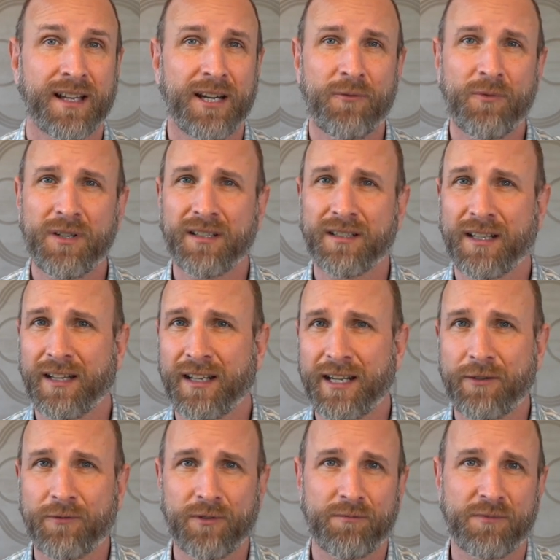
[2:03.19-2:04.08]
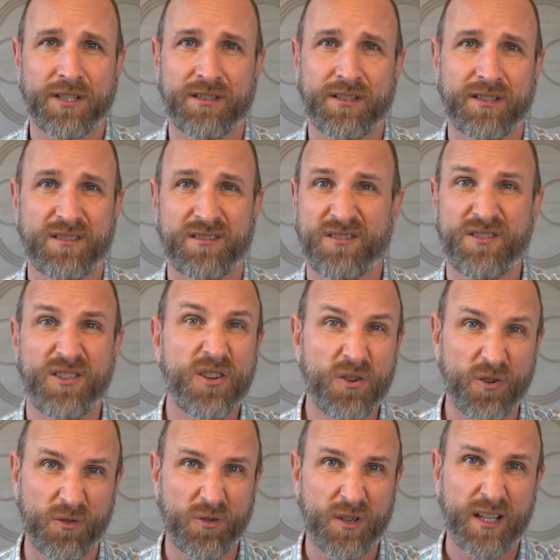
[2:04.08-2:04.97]
I want Lightroom to just
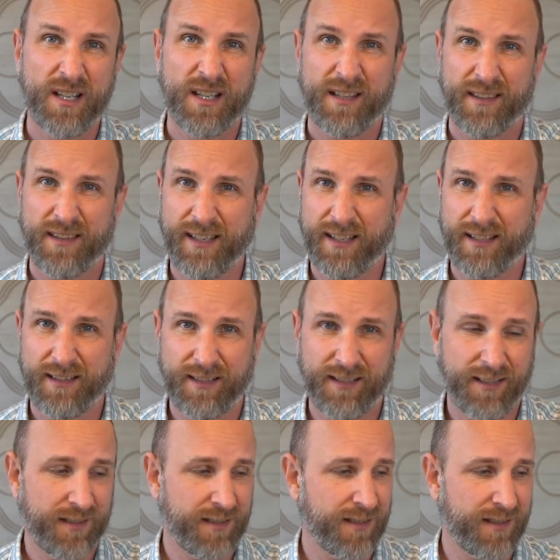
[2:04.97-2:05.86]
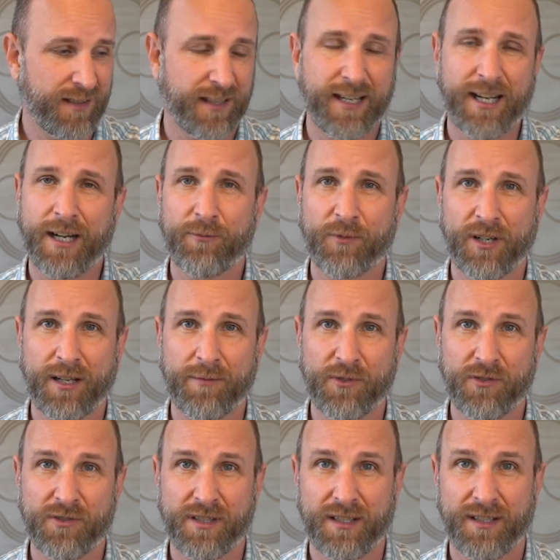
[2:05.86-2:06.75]
know that this is the camera I'm
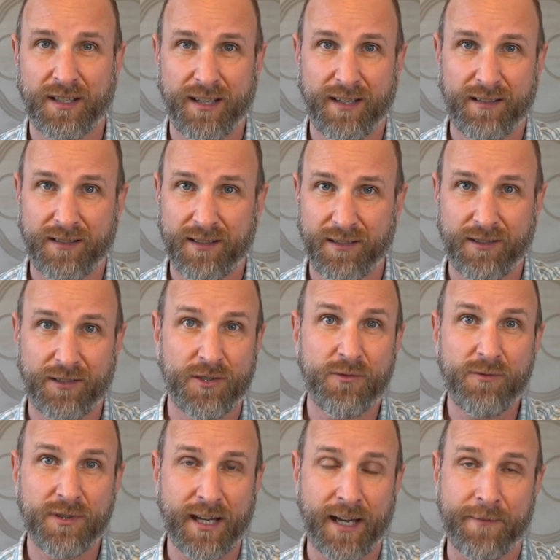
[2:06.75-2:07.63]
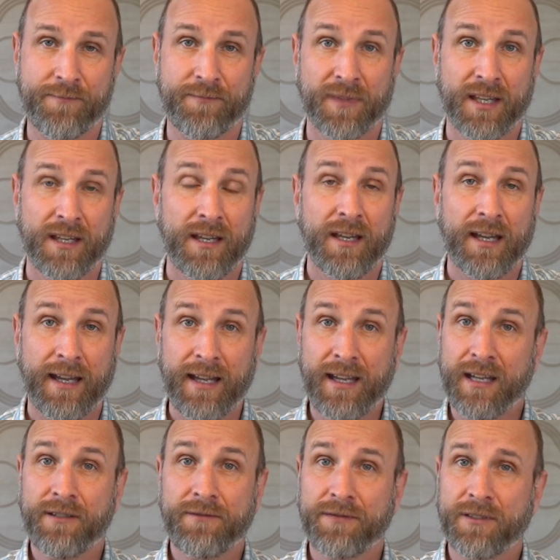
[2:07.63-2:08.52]
using and to do that.
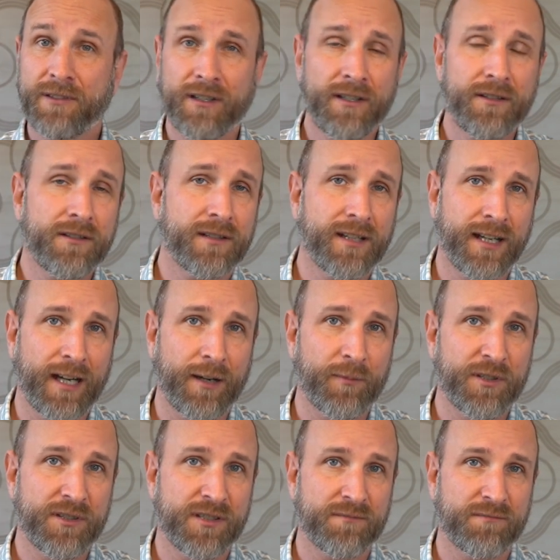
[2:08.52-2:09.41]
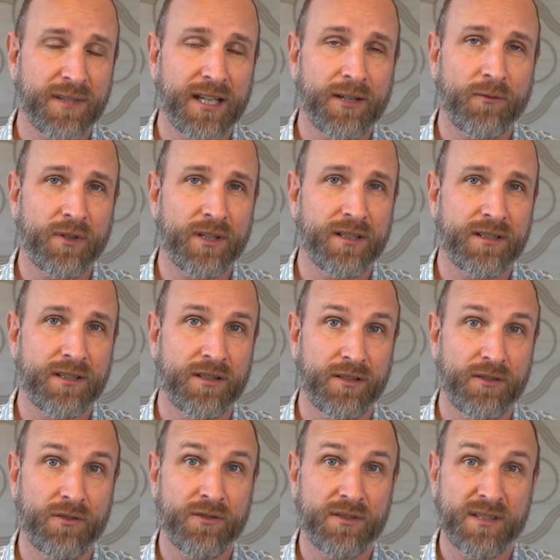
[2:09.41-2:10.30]
And for other cameras, I wanted to
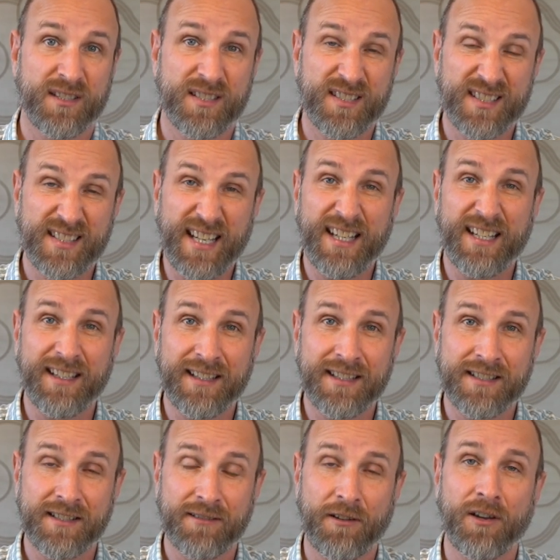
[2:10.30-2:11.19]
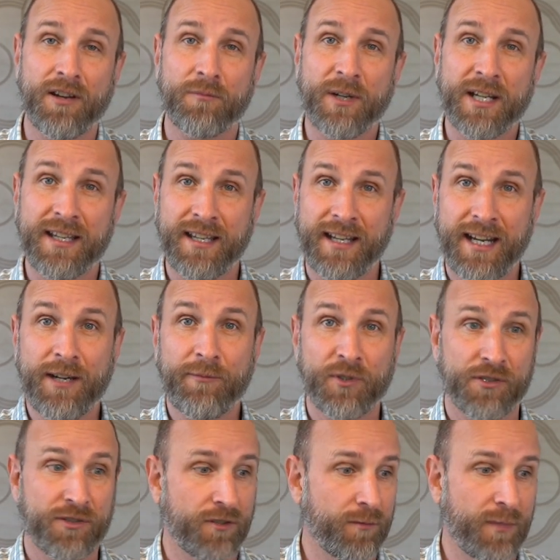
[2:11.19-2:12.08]
use the settings on my
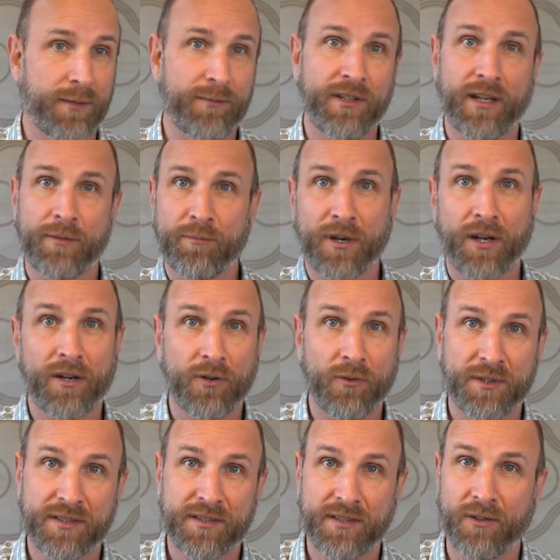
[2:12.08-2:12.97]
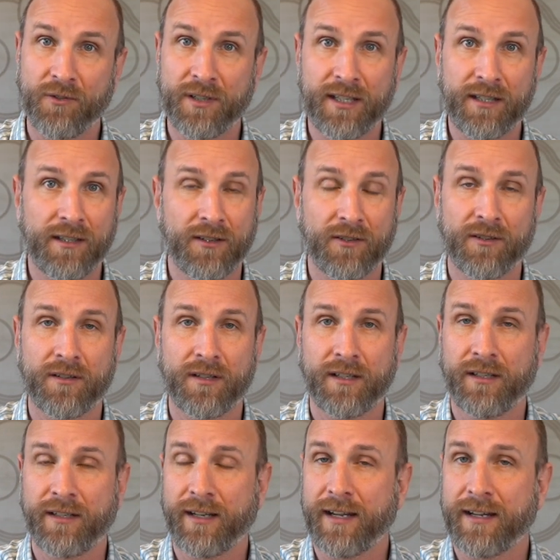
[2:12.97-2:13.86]
camera. So maybe I borrow a Sony or
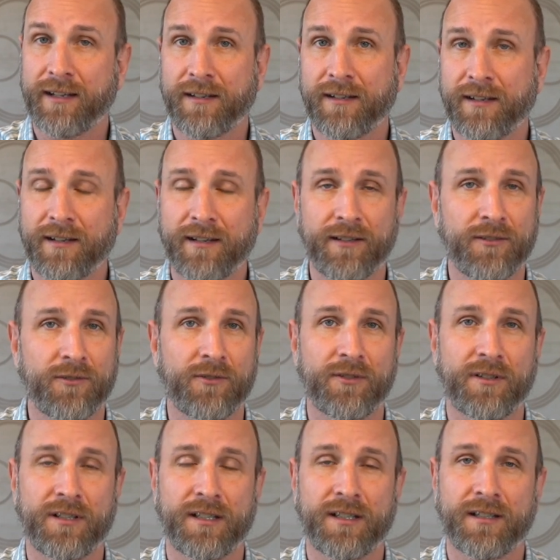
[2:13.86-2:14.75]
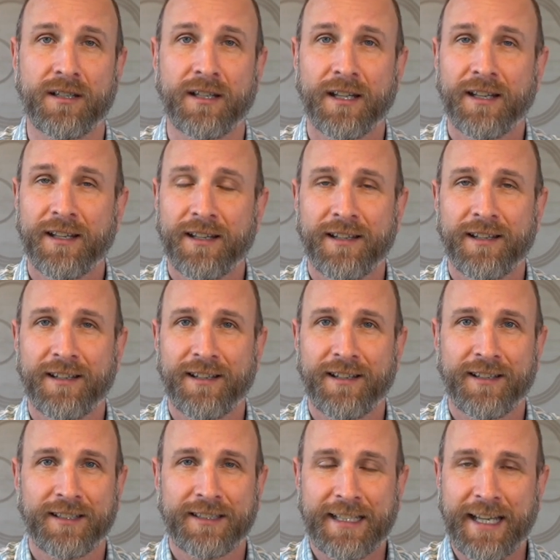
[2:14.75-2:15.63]
a Nikon or a,
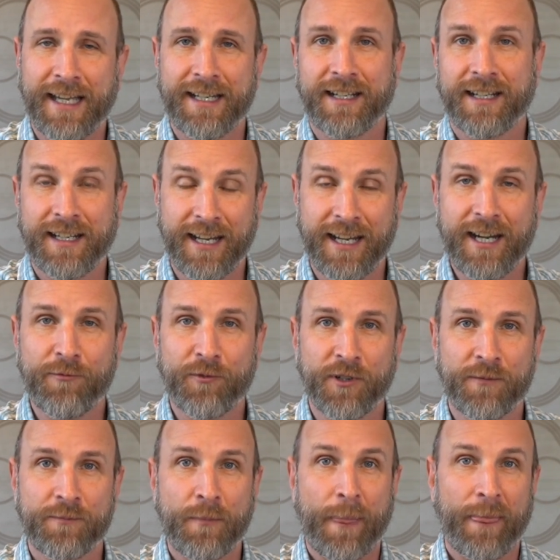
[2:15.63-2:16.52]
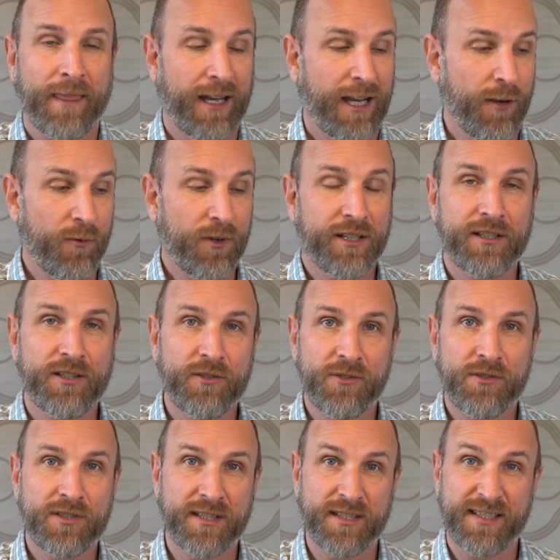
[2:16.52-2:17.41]
a Canon camera. I want to
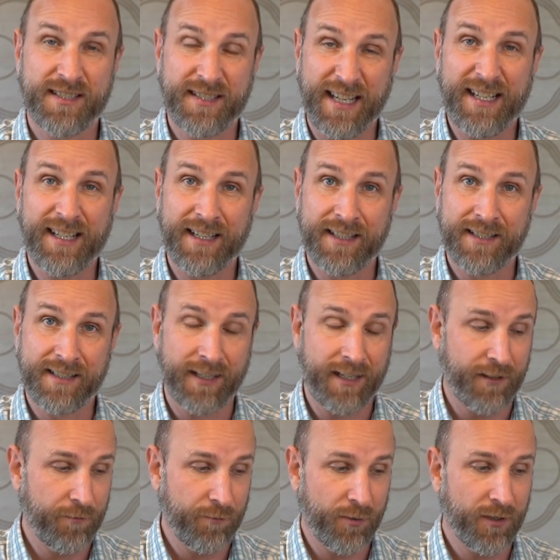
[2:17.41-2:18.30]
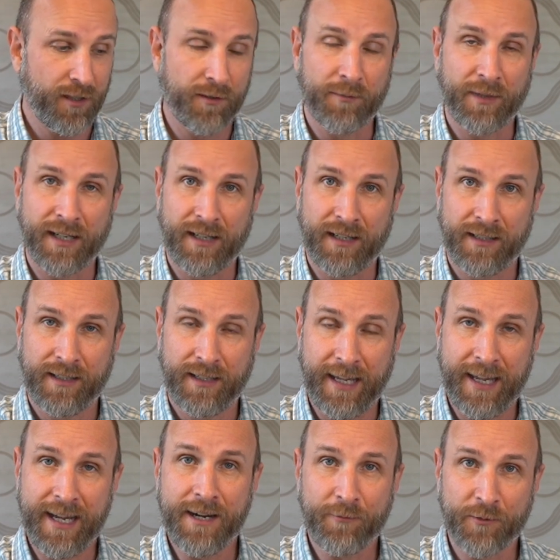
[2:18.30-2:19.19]
use the settings that I've put in my
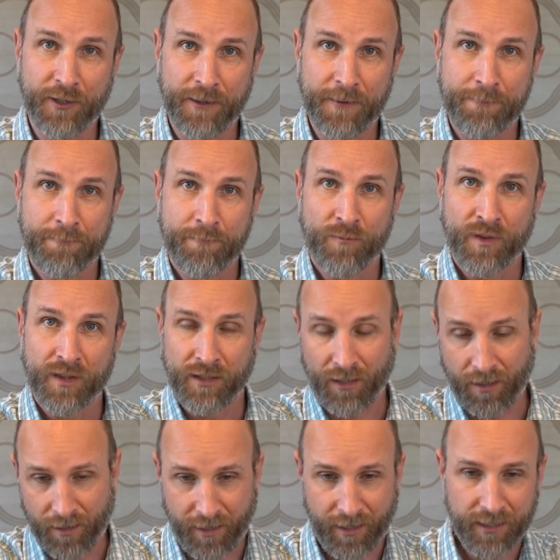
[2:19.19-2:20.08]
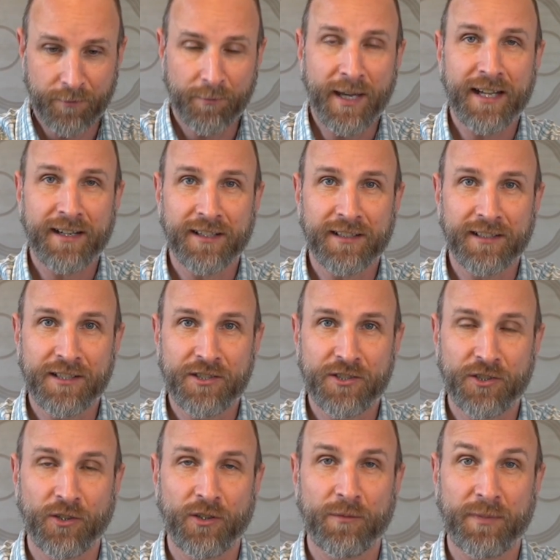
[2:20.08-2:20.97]
camera to automatically
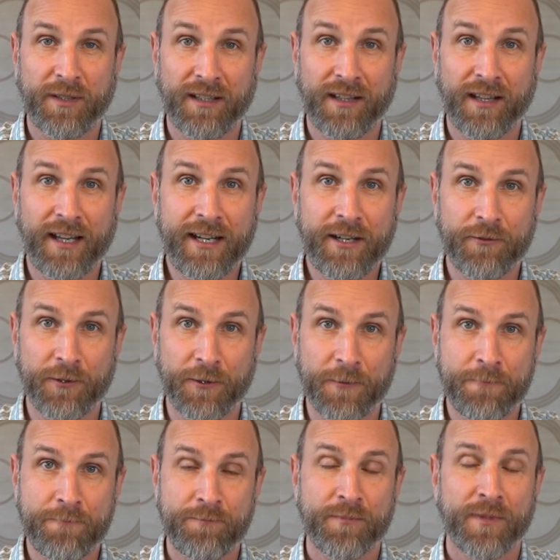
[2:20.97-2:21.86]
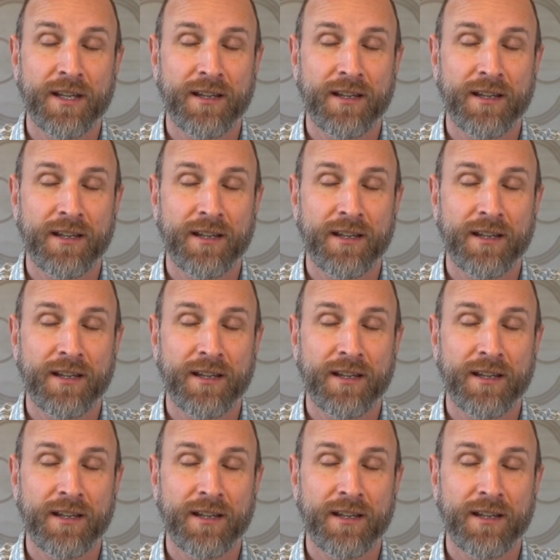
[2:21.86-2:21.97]
show up in Lightroom.